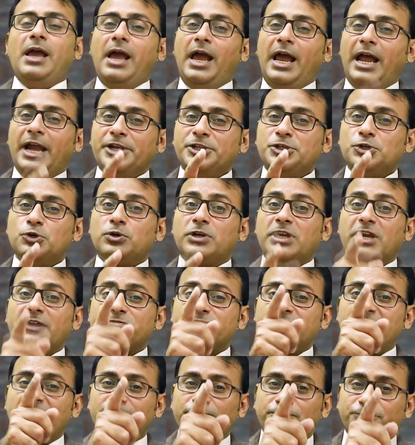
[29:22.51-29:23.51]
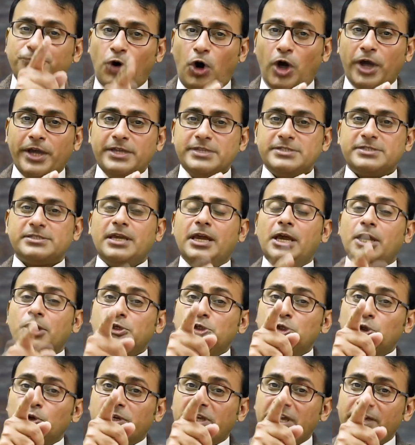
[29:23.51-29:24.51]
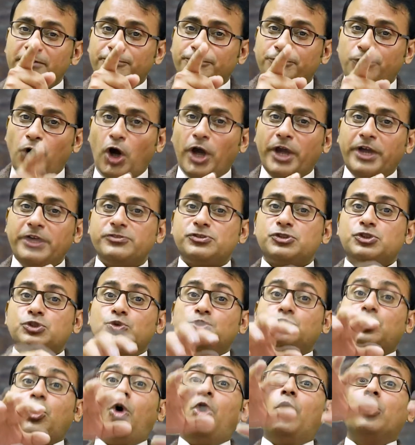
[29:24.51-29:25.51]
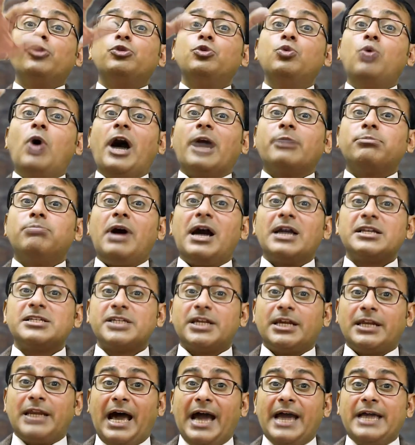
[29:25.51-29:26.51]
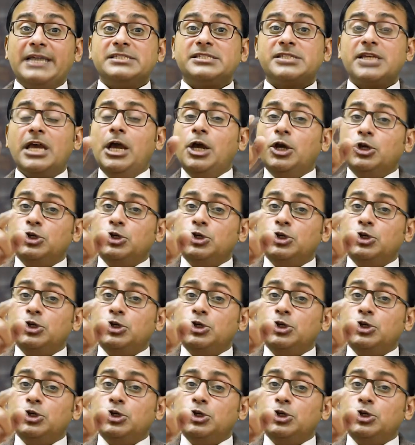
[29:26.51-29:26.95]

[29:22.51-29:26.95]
and you give them voice, you give voice to those who are marginalized,